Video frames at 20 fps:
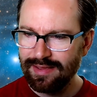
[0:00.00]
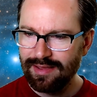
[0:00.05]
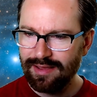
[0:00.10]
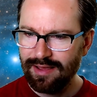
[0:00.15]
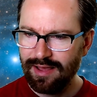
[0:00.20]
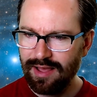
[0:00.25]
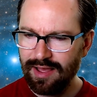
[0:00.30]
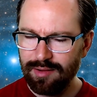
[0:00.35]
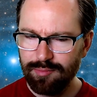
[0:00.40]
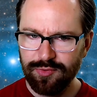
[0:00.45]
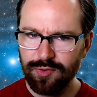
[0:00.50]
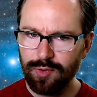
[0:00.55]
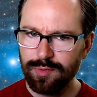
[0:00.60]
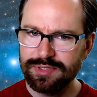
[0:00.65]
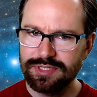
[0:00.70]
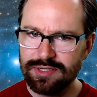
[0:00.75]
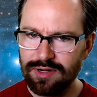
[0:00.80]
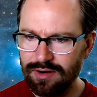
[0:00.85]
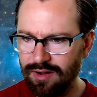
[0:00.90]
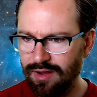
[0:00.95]
Uh, before we
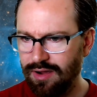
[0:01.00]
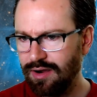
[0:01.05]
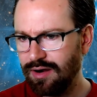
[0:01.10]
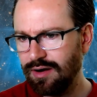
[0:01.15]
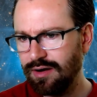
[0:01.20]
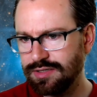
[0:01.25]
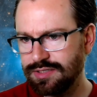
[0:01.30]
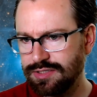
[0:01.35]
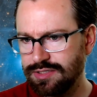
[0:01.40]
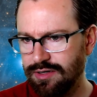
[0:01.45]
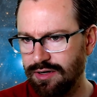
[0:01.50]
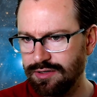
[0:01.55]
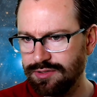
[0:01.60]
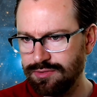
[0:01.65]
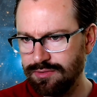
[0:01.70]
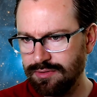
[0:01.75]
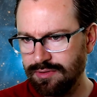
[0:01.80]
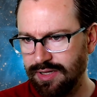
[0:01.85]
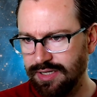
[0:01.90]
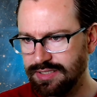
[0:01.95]
start our star
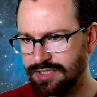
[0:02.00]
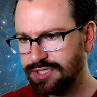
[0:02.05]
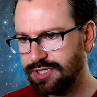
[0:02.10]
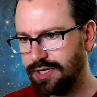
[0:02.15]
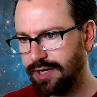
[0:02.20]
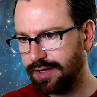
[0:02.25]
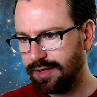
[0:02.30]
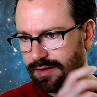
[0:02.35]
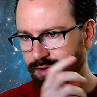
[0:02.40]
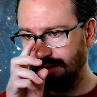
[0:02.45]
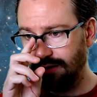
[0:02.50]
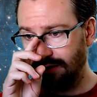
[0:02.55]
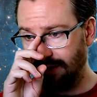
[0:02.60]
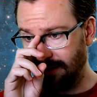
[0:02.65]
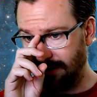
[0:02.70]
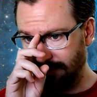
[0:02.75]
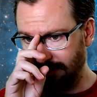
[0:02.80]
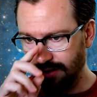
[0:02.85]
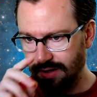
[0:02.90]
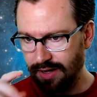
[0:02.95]
tour, let's check in
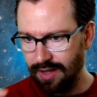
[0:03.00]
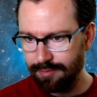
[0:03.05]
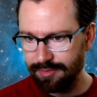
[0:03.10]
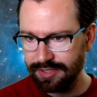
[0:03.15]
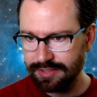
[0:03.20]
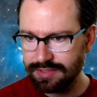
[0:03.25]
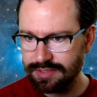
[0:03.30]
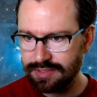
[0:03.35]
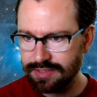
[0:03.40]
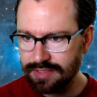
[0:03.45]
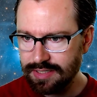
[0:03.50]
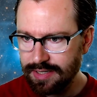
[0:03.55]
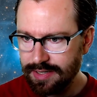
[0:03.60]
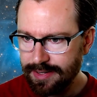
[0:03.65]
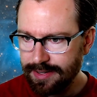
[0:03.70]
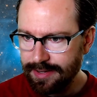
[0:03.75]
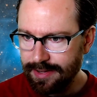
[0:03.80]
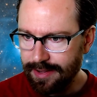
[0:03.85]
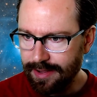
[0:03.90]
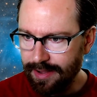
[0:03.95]
on the comments
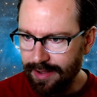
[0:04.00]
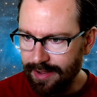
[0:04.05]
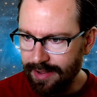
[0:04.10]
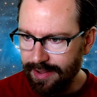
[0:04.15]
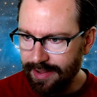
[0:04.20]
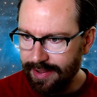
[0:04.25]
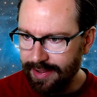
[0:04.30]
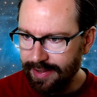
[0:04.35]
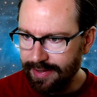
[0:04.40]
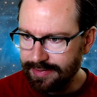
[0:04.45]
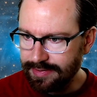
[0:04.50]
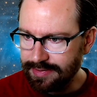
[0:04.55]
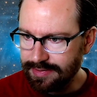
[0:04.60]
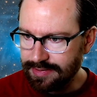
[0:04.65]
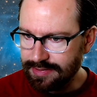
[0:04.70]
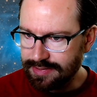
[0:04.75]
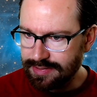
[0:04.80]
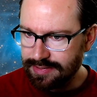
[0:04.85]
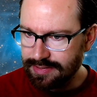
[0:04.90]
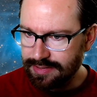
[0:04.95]
uh,
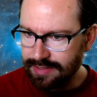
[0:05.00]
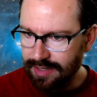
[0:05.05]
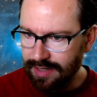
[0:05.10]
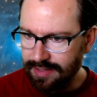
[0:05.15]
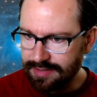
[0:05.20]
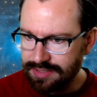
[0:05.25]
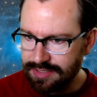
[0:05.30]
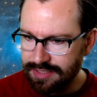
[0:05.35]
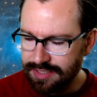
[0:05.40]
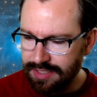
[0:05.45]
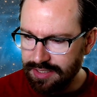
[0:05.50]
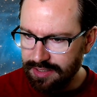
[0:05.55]
and uh, see.